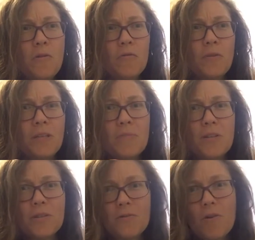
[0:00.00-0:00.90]
really be
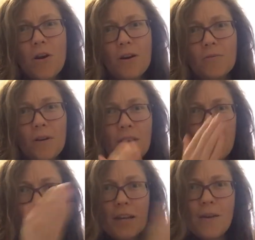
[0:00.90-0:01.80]
strong with,
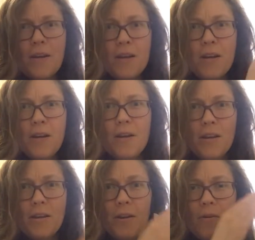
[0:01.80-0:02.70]
like,
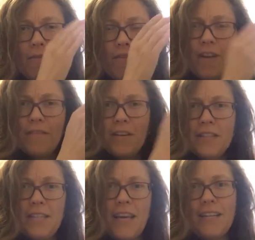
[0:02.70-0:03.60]
you know, if I
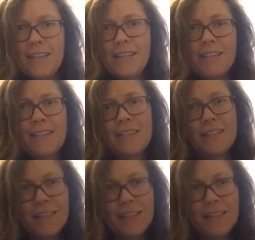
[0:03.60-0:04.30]
set to this